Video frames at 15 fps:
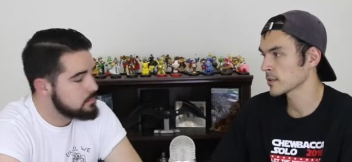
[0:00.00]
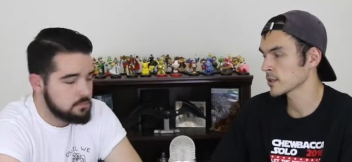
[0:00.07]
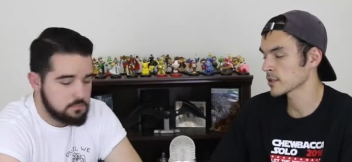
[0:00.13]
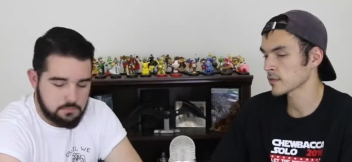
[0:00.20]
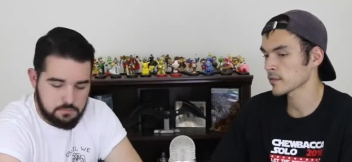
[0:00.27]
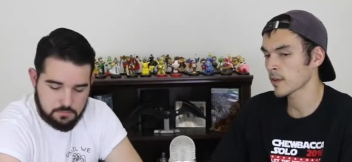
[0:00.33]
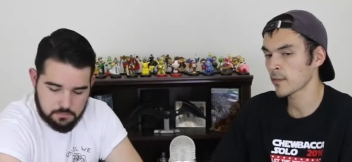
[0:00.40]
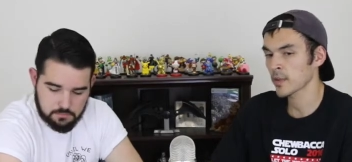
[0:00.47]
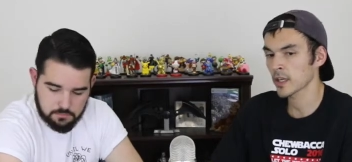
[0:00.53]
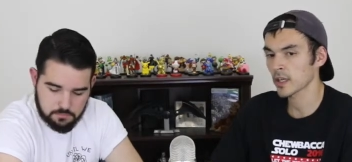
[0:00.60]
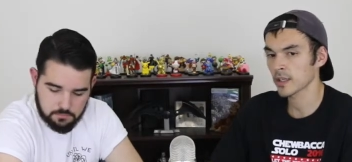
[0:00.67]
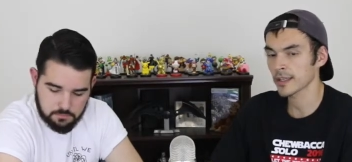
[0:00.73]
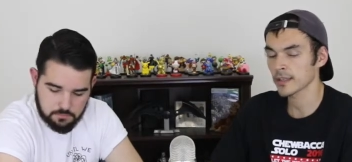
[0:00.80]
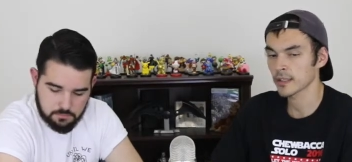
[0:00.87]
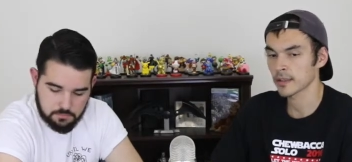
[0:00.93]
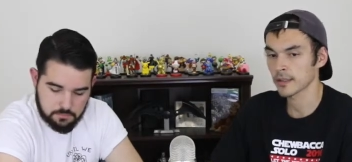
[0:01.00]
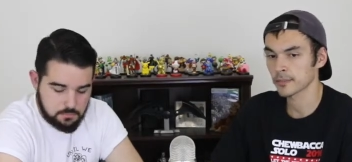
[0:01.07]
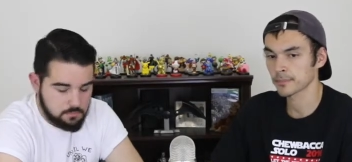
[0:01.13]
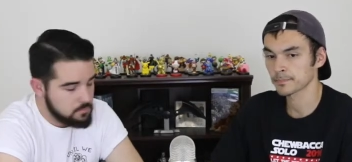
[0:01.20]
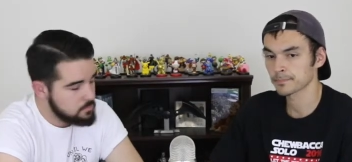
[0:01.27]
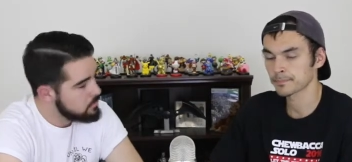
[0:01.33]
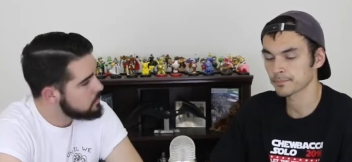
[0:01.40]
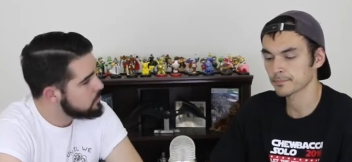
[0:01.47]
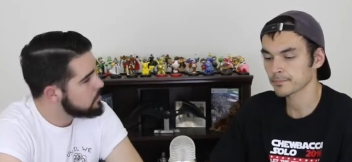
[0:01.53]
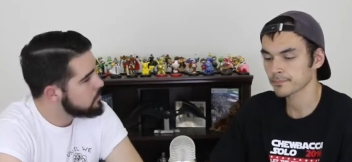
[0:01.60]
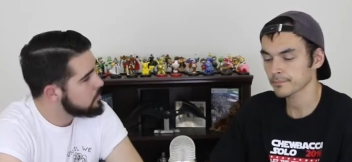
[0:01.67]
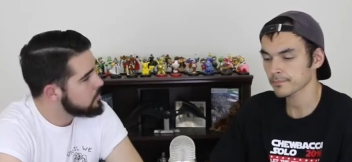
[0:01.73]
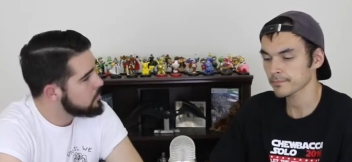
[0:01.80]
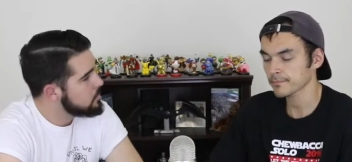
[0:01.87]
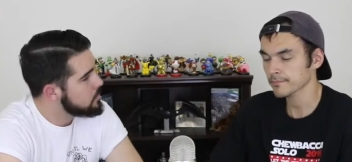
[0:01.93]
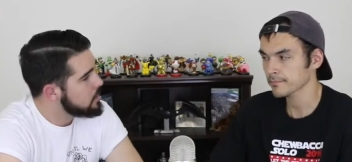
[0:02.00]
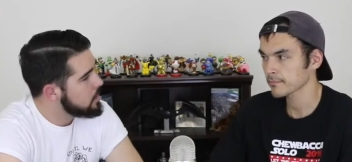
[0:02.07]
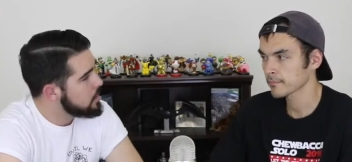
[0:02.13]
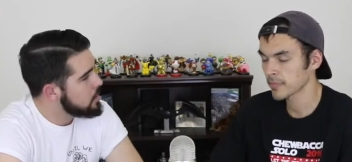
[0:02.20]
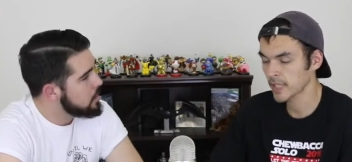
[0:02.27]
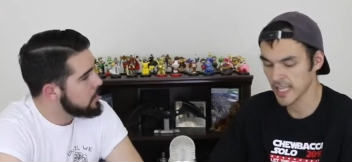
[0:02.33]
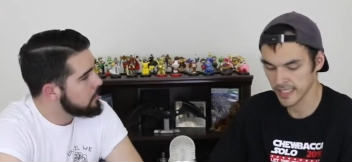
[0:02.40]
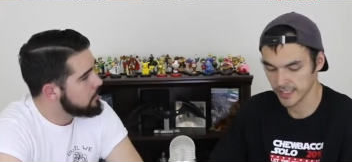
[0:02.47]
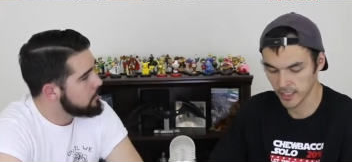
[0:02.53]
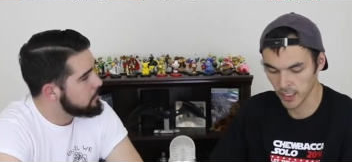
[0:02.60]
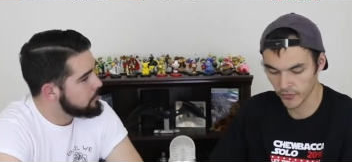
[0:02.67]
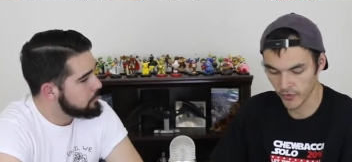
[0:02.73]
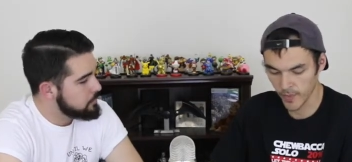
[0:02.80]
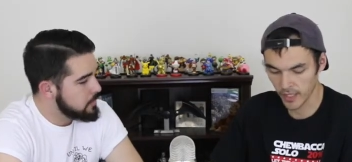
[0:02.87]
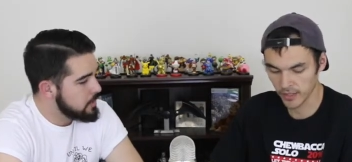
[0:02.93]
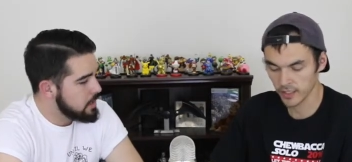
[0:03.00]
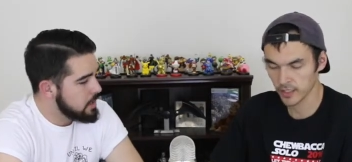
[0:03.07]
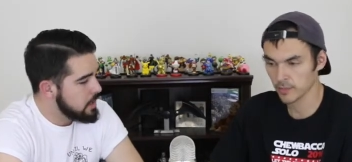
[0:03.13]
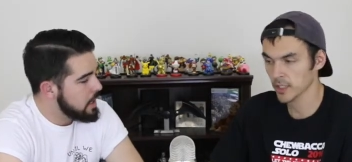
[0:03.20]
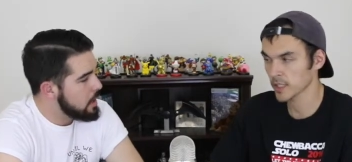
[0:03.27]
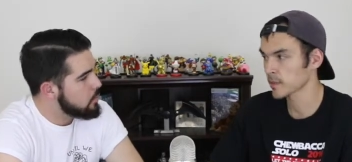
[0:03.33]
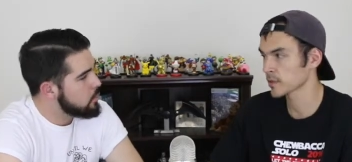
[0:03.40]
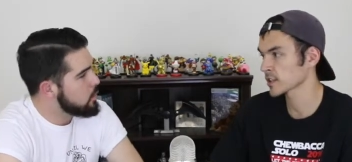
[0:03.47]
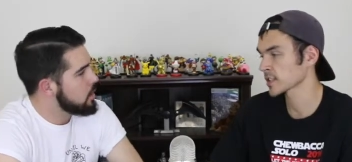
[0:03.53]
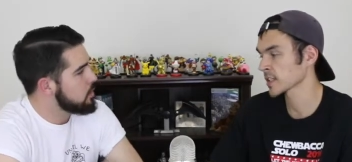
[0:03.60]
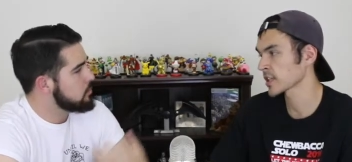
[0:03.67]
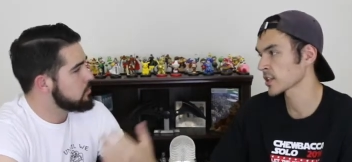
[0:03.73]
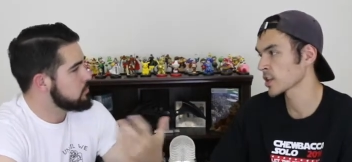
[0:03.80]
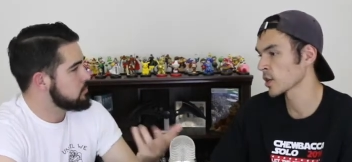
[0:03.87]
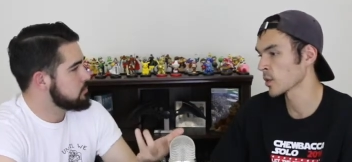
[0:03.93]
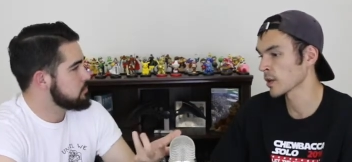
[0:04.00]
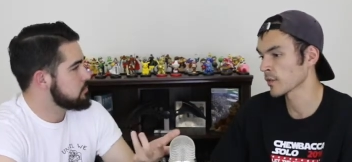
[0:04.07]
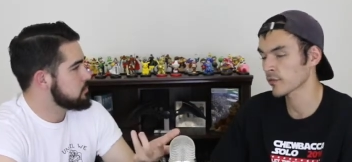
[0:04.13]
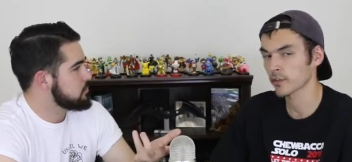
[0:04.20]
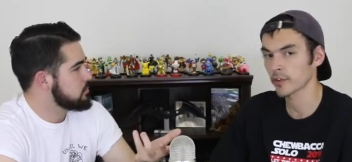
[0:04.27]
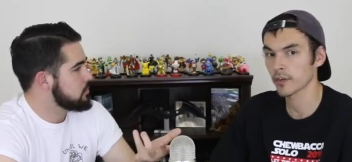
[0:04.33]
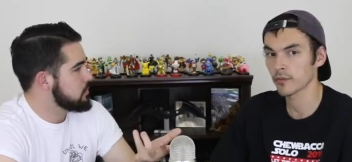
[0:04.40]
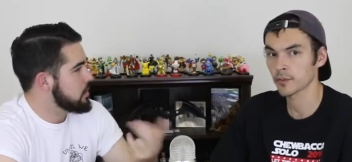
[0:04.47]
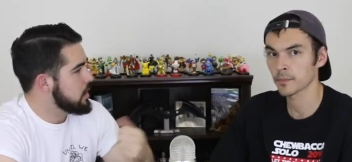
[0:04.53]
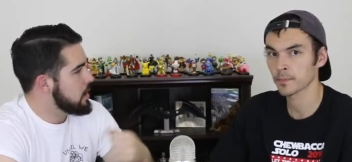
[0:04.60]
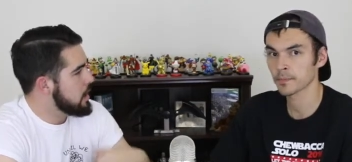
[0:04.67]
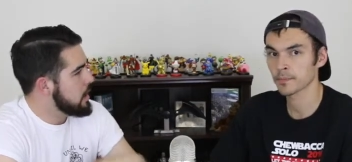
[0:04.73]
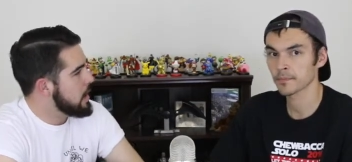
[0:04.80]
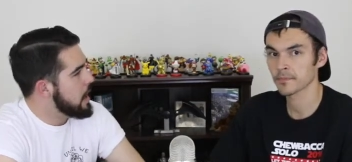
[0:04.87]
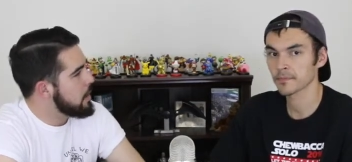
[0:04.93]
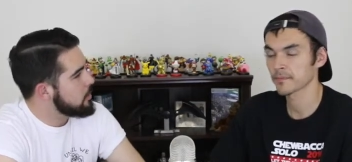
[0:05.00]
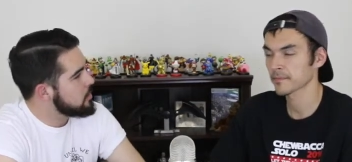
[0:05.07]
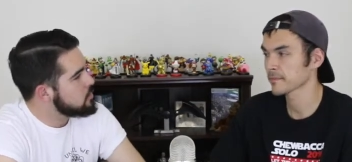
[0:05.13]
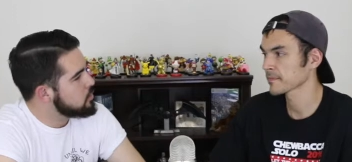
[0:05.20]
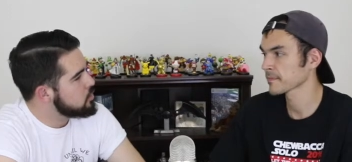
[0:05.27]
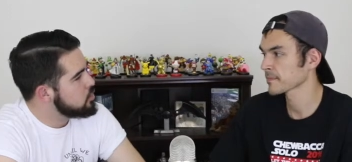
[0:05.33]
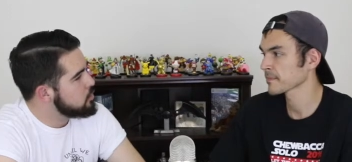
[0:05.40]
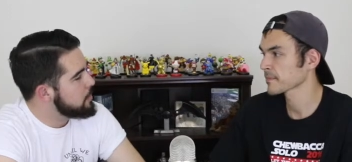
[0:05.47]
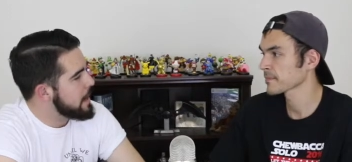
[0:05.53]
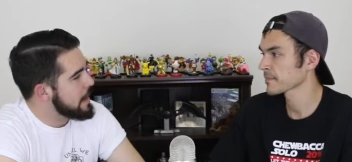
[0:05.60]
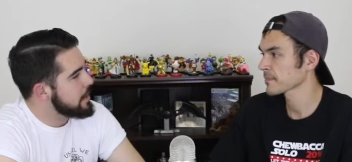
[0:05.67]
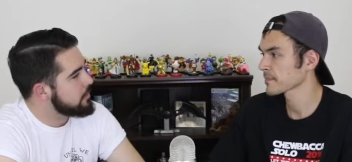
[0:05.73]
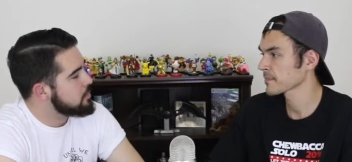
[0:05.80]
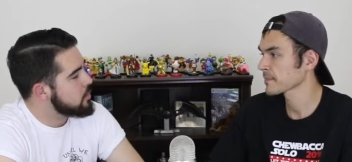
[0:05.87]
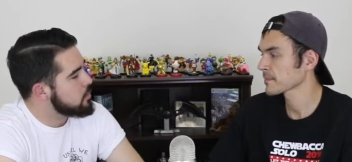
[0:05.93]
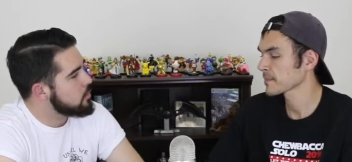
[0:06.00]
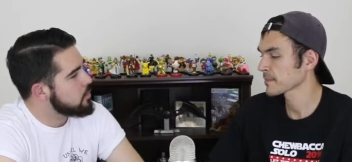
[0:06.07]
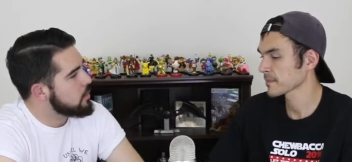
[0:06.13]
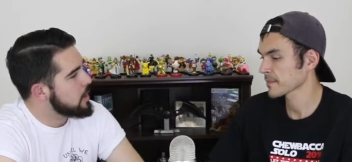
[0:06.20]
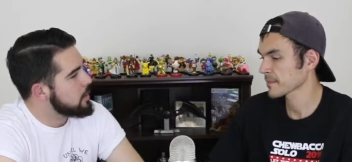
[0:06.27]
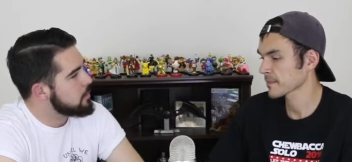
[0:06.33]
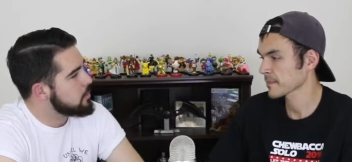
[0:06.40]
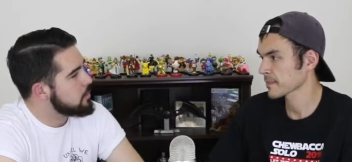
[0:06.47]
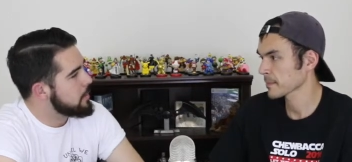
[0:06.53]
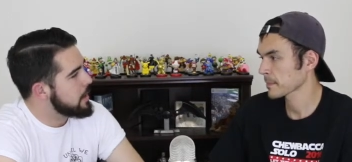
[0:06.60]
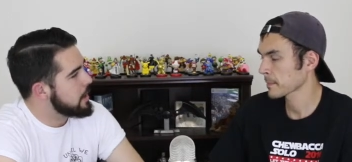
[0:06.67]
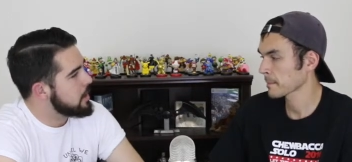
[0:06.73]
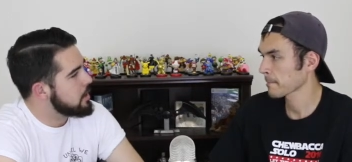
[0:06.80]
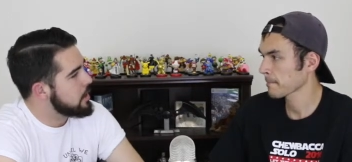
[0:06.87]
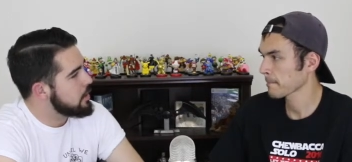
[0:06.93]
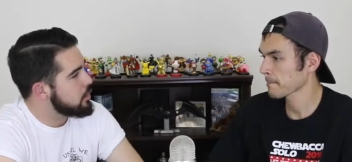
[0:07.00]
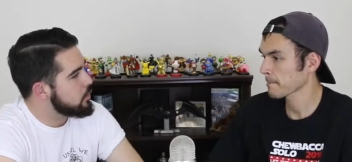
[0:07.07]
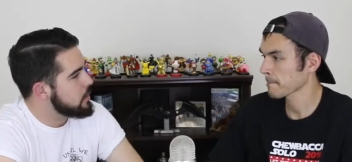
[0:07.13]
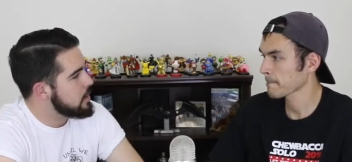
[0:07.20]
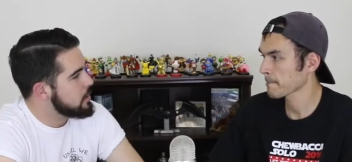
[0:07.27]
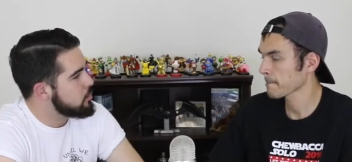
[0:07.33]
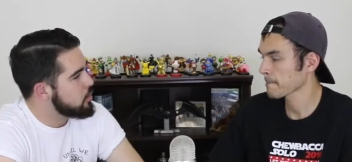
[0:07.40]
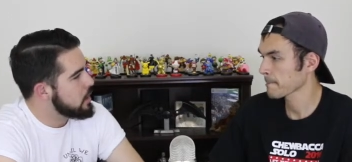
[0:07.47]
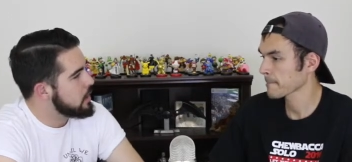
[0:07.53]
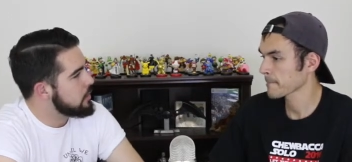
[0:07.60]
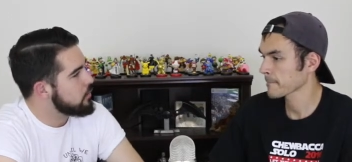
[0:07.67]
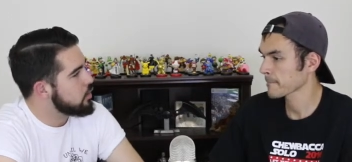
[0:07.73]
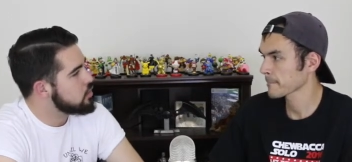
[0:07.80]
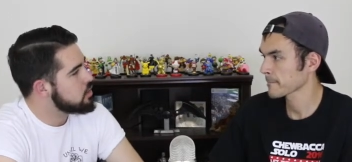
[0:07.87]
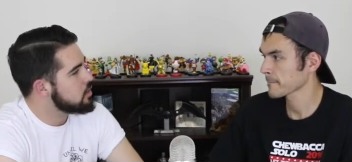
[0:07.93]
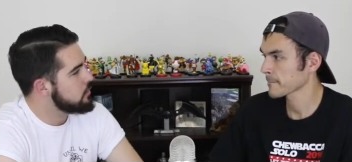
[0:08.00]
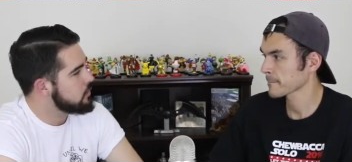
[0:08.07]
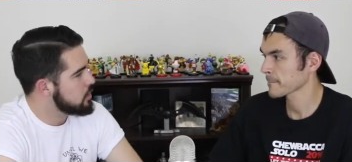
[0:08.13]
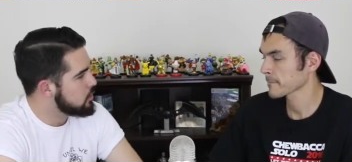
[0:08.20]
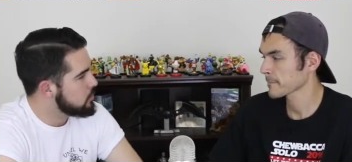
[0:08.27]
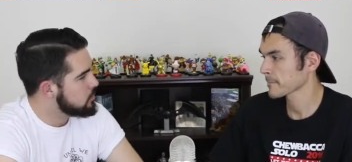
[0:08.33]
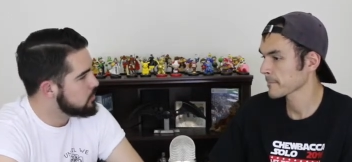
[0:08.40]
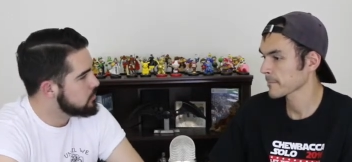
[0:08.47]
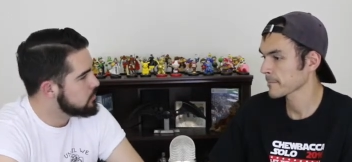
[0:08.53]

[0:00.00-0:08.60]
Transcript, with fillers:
Speaker 1: they just have been collecting them. But that's enough about the Amiibos, well, because I could go on forever.
Speaker 2: How much would you pay if someone were able to make a three D printing version of you,